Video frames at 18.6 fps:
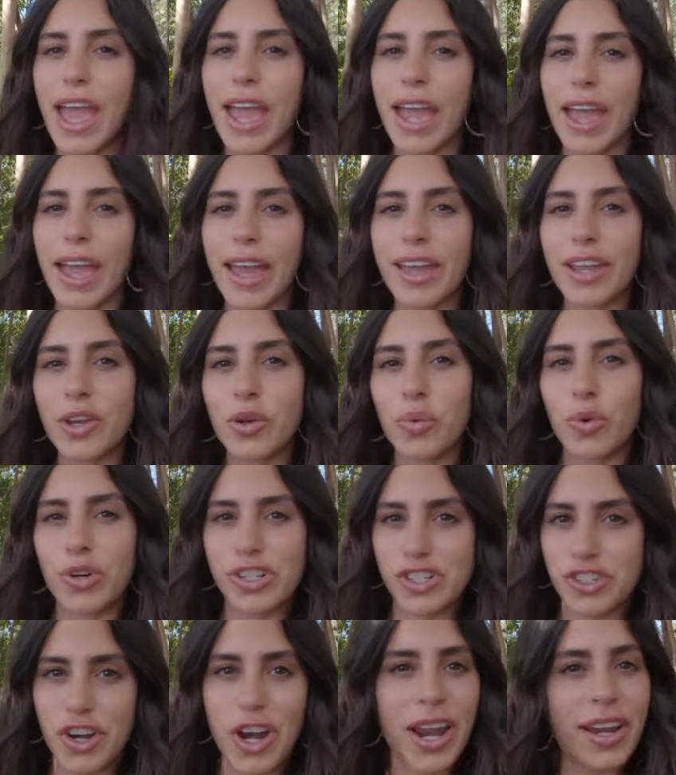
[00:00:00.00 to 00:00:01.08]
And we're
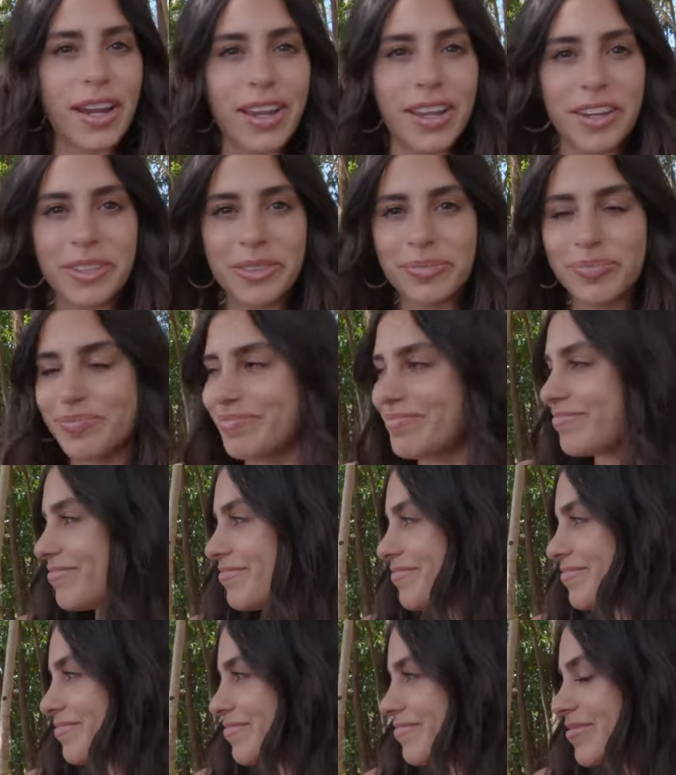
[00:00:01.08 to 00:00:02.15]
stranded.
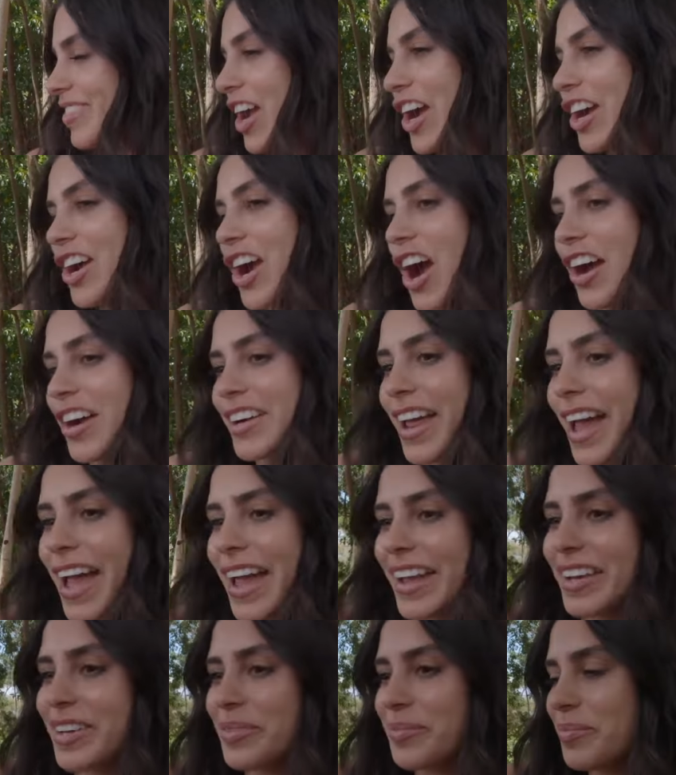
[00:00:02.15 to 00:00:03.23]
Our car
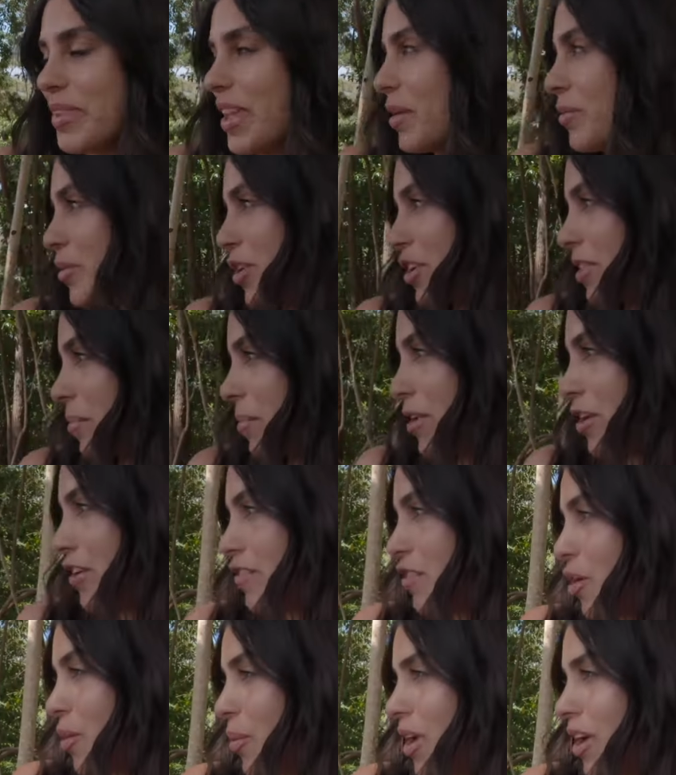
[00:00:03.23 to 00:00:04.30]
died and we're in the middle of
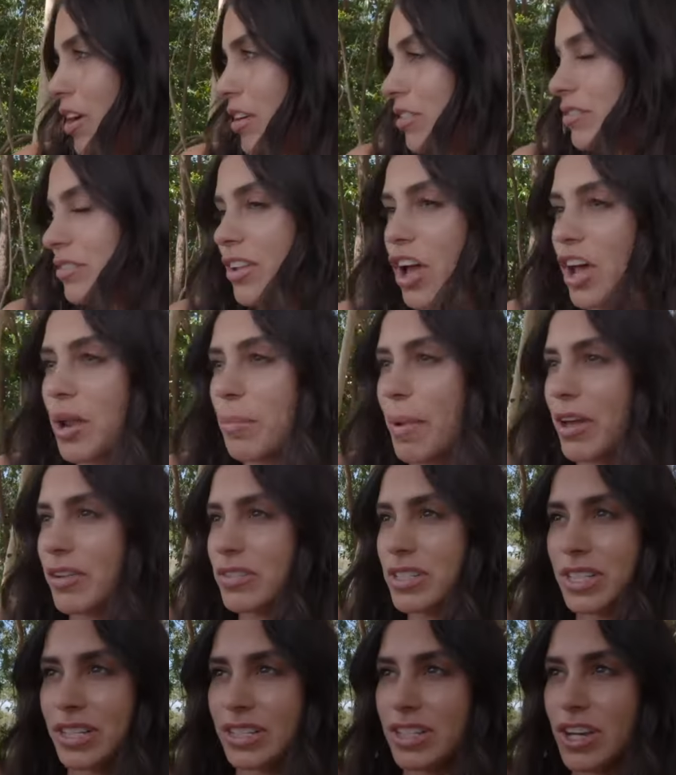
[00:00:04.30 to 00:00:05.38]
nowhere on a
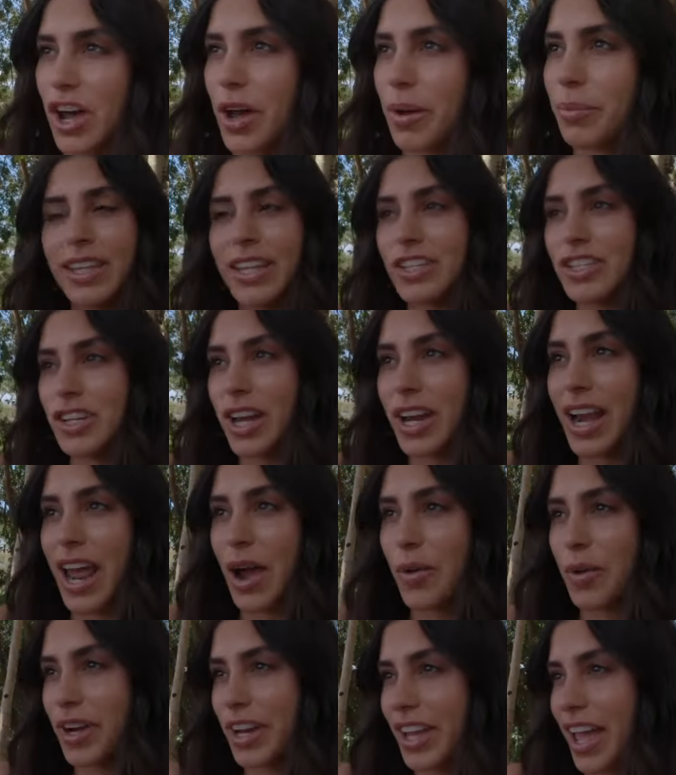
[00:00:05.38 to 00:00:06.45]
mountain top that took an
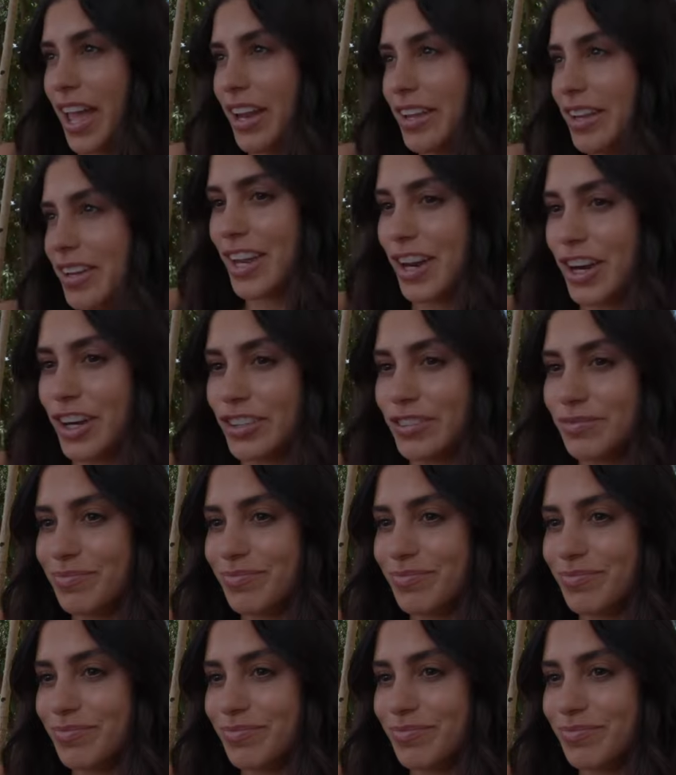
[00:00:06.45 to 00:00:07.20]
hour to get here.